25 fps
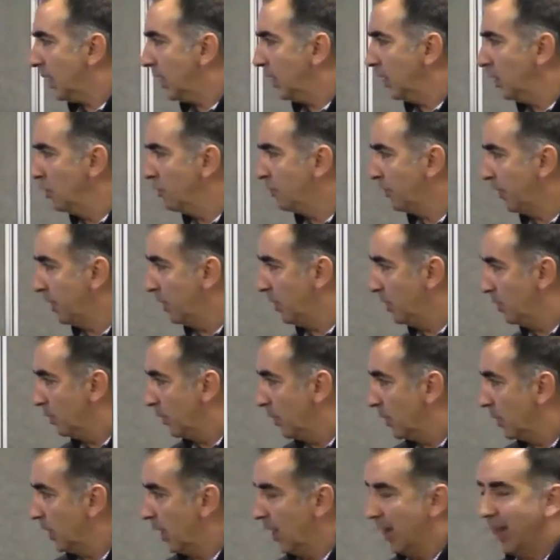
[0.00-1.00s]

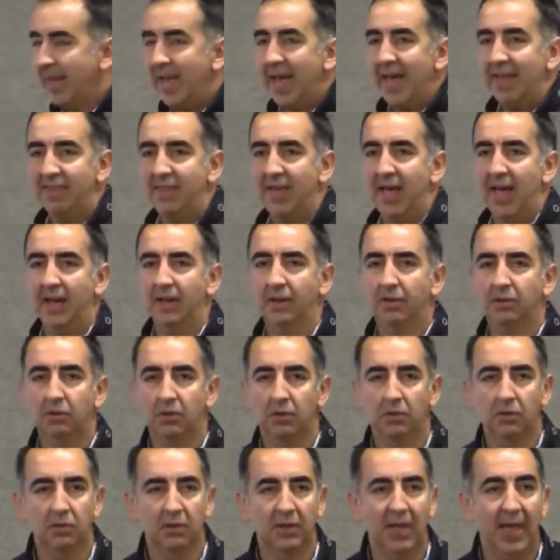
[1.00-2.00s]
You're going to get that
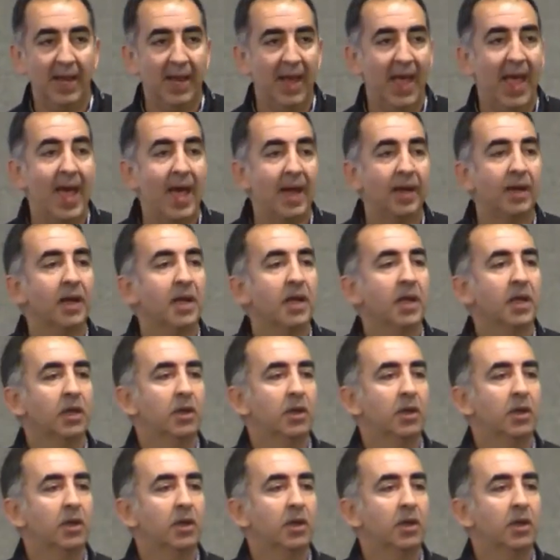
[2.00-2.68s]
to get ahead.